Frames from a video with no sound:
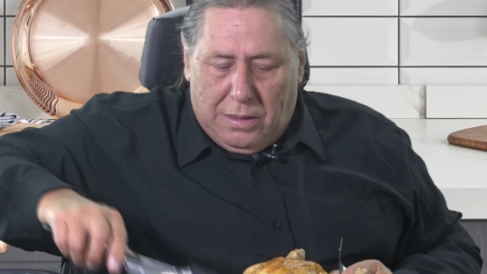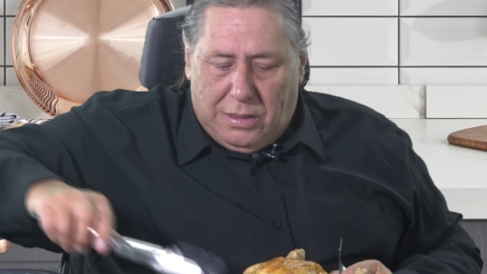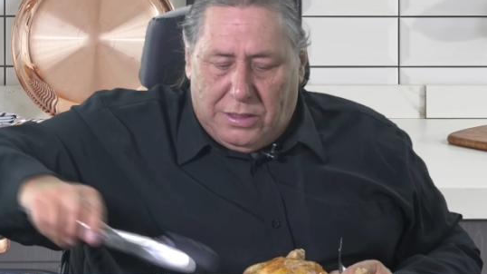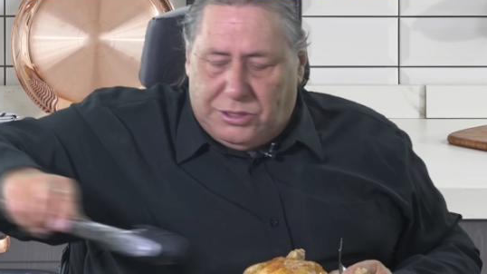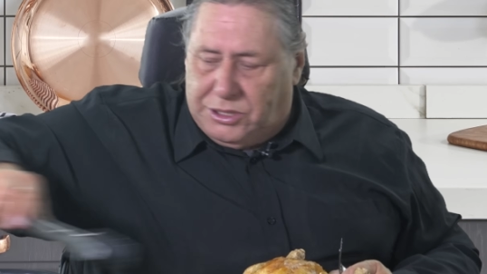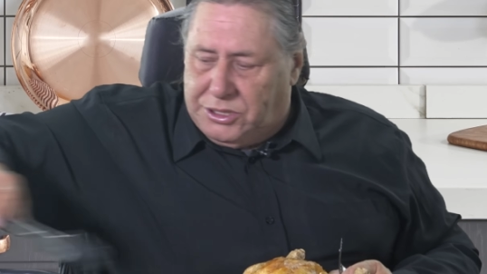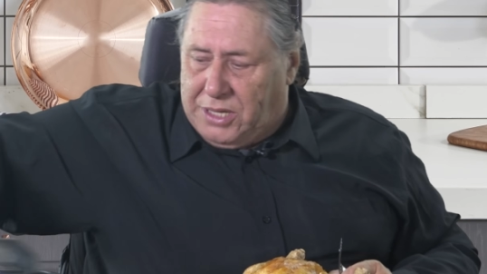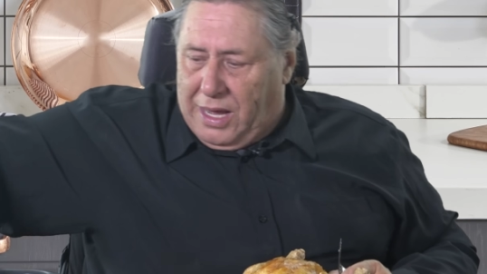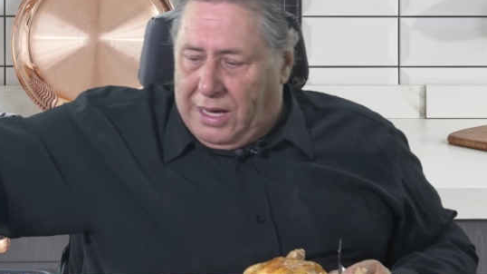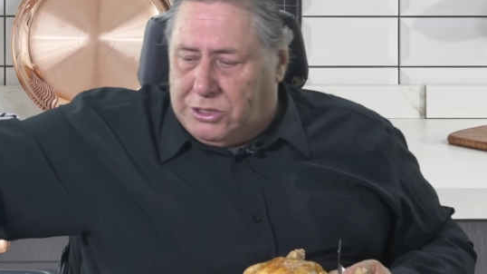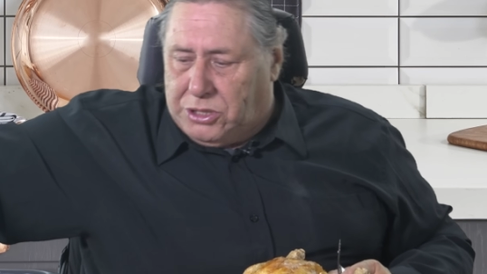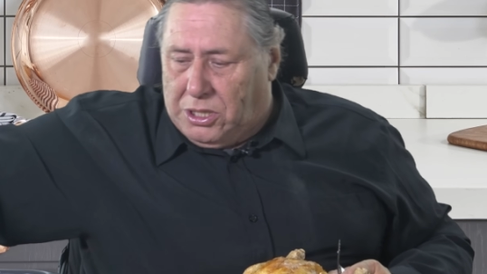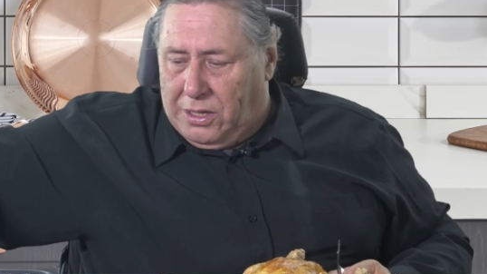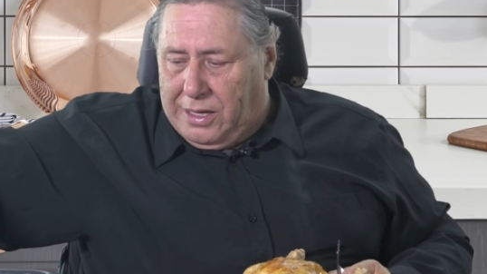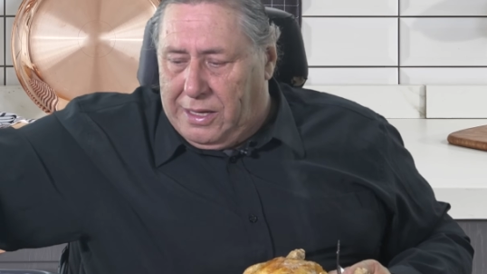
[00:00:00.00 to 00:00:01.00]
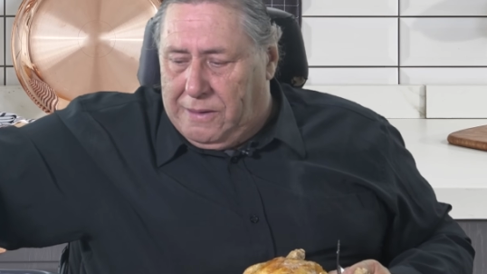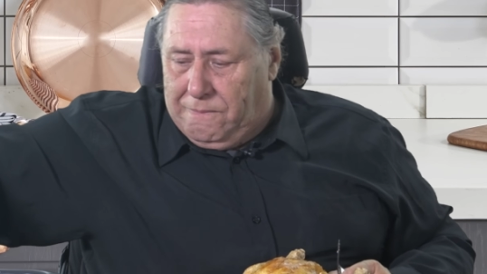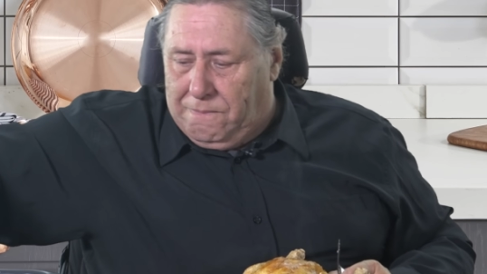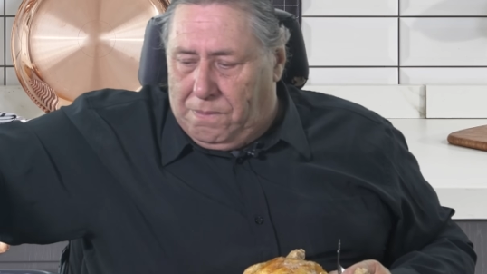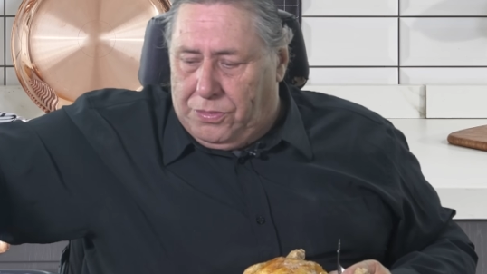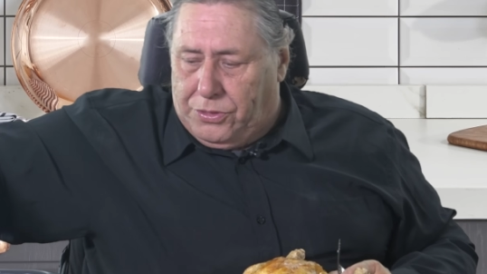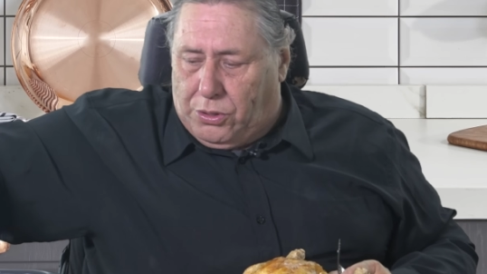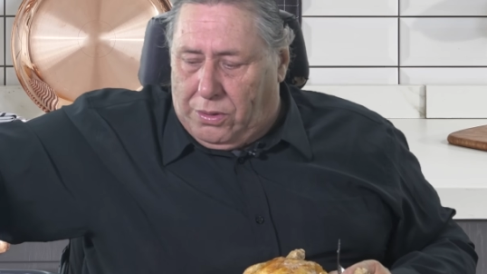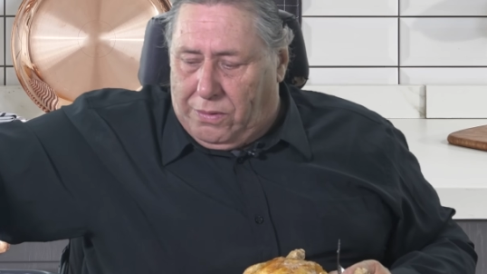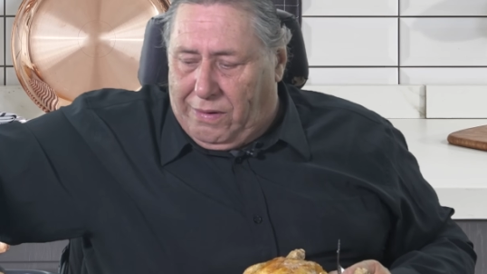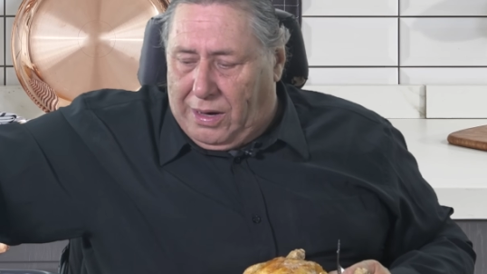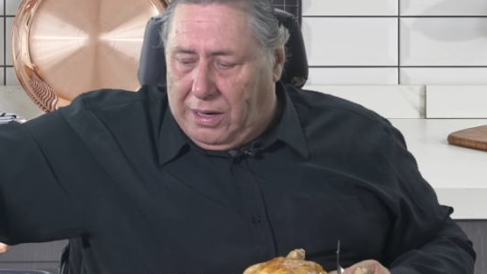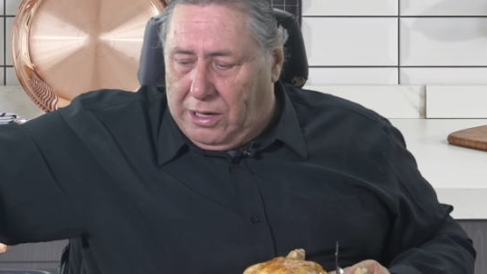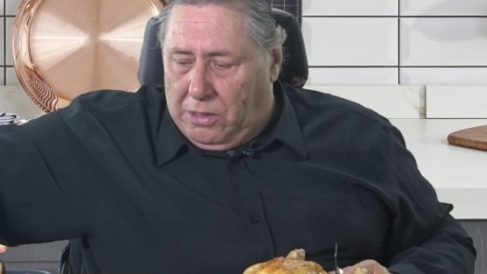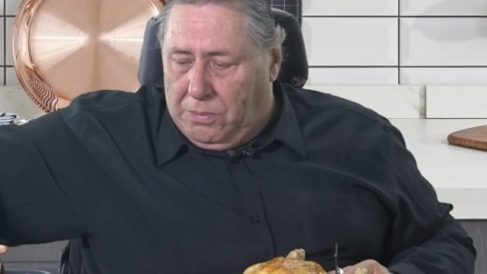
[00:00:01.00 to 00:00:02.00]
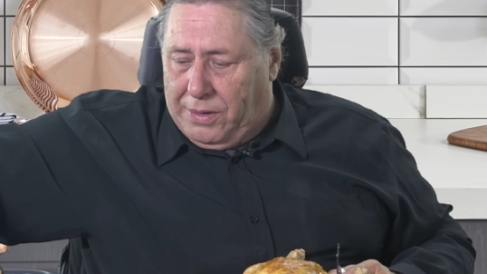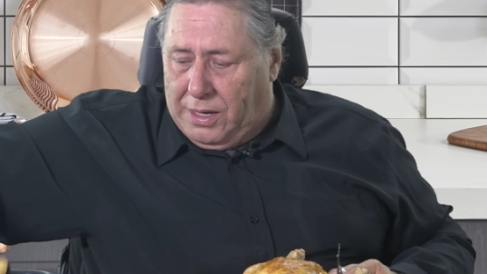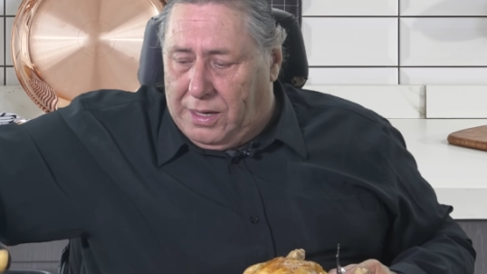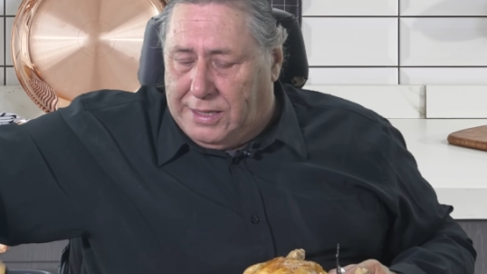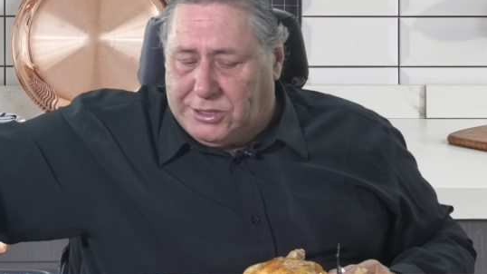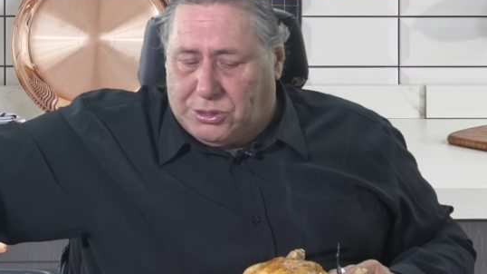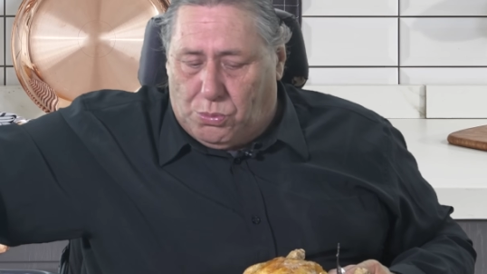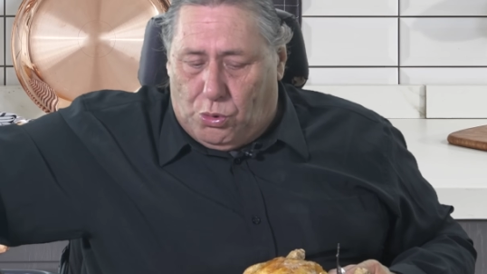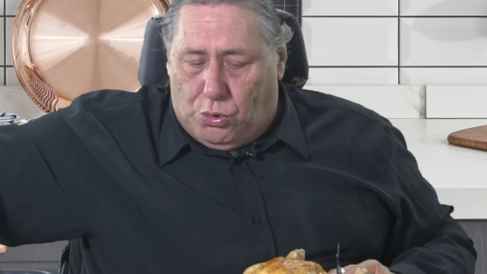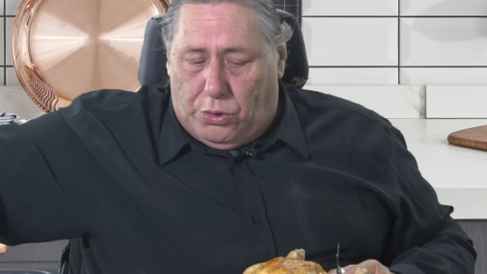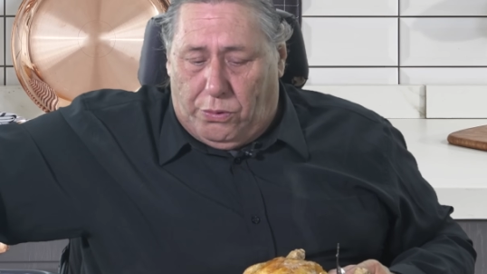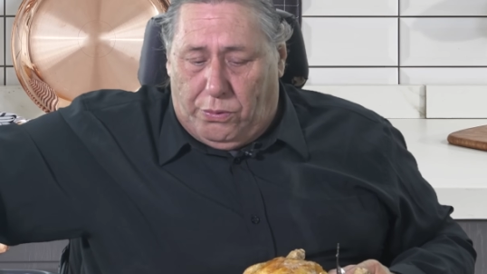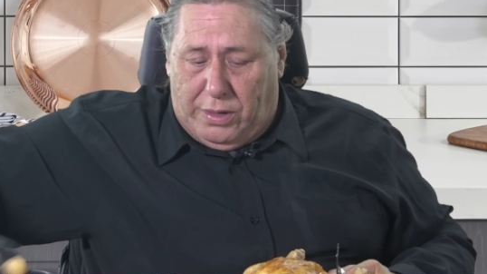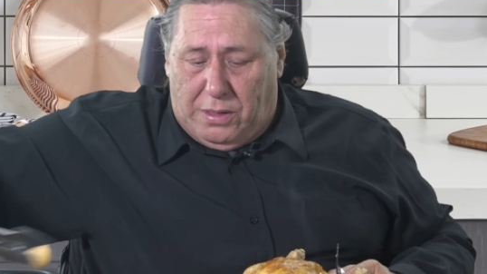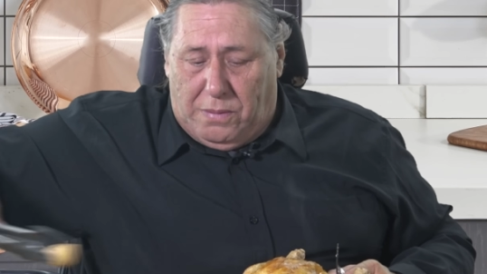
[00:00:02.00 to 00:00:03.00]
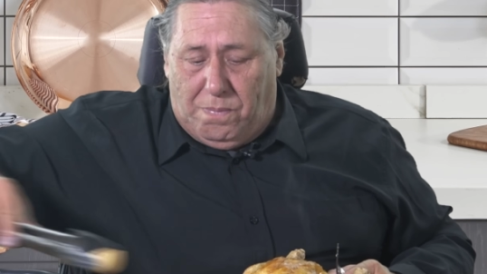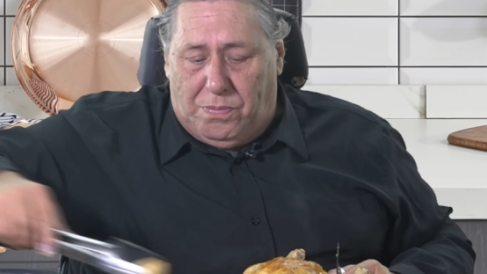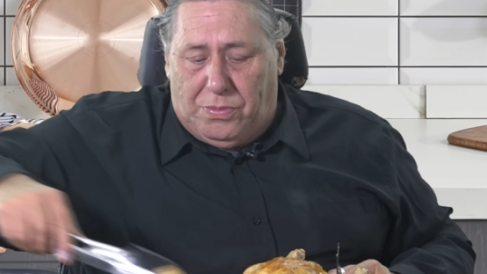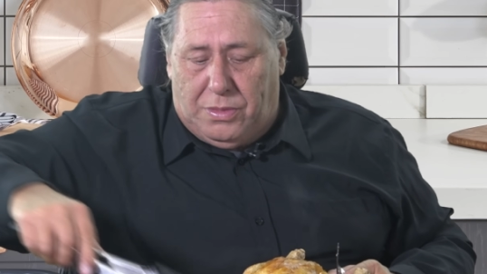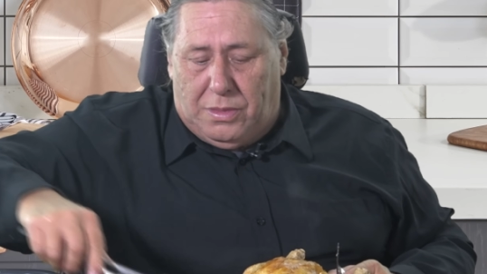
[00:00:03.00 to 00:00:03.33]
This is actually could have had a little bit less water in.